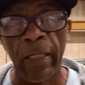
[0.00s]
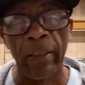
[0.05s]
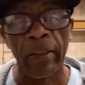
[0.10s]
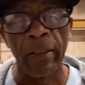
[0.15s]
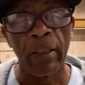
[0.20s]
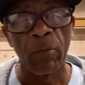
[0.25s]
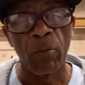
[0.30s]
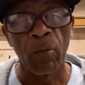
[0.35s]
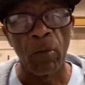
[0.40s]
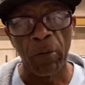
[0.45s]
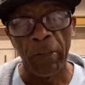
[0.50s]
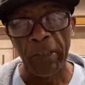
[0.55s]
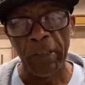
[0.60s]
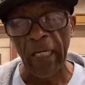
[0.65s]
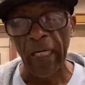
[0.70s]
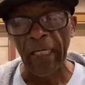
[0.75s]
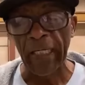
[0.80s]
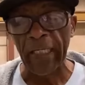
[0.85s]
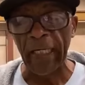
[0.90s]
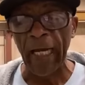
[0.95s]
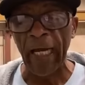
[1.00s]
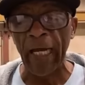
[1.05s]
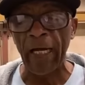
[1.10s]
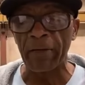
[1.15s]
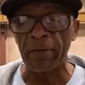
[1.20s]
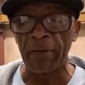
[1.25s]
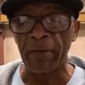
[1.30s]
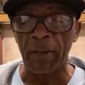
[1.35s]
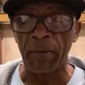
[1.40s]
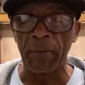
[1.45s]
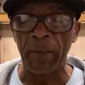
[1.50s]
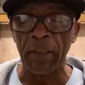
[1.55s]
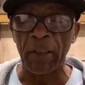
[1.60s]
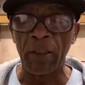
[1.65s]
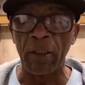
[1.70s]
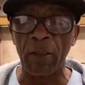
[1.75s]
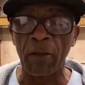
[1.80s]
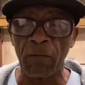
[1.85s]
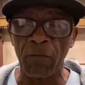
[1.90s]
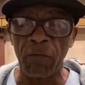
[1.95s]
then when we take it out,
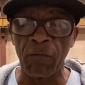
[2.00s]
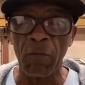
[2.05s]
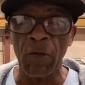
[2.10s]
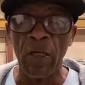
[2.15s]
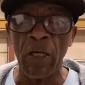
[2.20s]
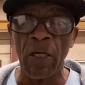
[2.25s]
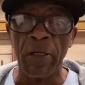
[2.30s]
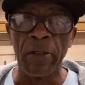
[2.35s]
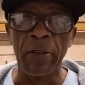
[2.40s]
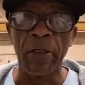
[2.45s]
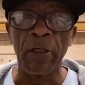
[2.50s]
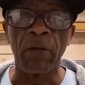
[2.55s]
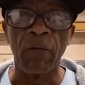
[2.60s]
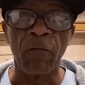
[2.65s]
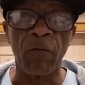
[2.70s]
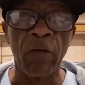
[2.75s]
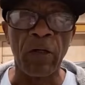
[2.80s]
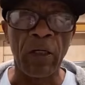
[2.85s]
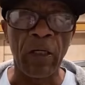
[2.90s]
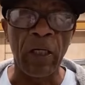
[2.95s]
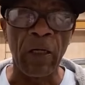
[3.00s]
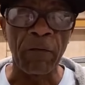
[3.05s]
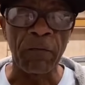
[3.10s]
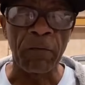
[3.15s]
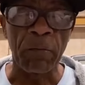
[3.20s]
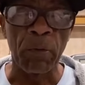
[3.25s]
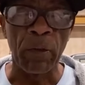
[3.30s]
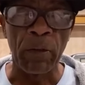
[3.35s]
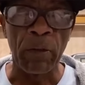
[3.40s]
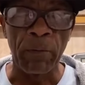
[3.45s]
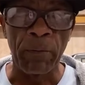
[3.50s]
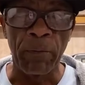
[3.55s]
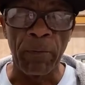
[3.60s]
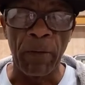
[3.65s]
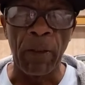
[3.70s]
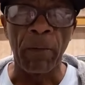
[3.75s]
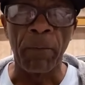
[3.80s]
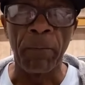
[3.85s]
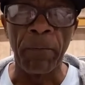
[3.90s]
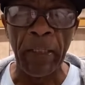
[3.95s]
you can feel comfortable
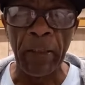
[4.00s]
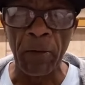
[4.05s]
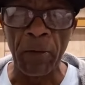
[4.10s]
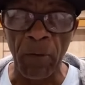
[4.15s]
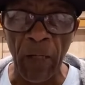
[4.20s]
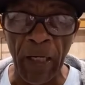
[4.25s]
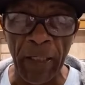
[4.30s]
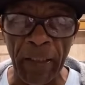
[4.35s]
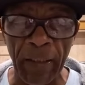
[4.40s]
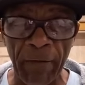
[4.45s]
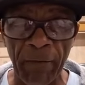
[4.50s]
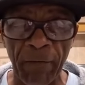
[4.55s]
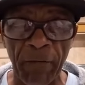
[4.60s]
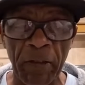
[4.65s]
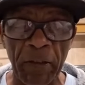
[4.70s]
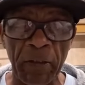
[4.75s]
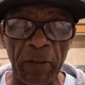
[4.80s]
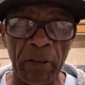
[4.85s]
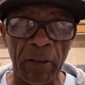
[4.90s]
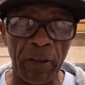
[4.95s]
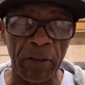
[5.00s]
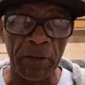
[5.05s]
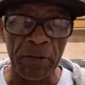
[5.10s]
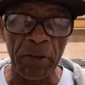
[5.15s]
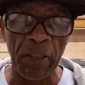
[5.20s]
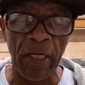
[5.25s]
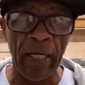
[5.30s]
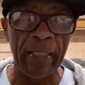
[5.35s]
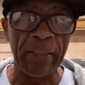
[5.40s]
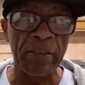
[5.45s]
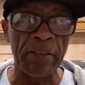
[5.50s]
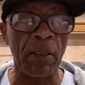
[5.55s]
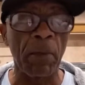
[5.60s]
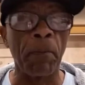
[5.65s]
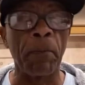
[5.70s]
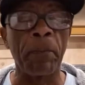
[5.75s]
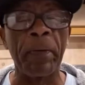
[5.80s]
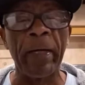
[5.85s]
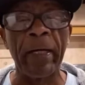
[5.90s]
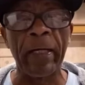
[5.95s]
being around that vehicle because you had
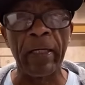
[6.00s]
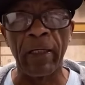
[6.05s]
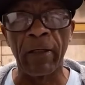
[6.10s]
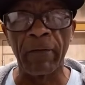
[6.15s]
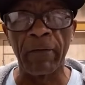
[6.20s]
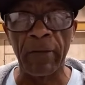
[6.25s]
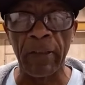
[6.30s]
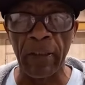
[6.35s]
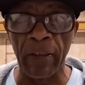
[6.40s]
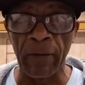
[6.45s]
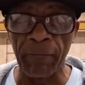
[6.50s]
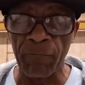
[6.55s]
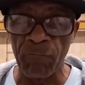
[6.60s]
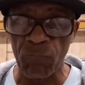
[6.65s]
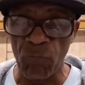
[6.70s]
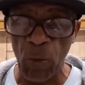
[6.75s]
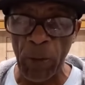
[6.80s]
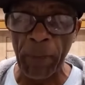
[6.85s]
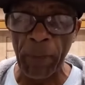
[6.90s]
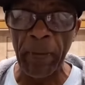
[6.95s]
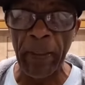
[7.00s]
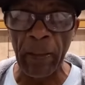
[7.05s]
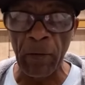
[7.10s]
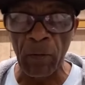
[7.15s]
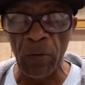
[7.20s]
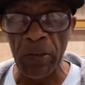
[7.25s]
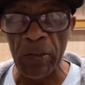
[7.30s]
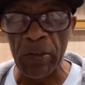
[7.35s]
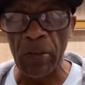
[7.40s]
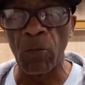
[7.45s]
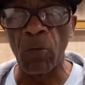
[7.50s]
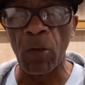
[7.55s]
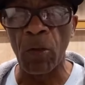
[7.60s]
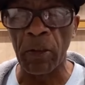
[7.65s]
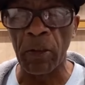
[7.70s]
some pick of it if we pick what you wanted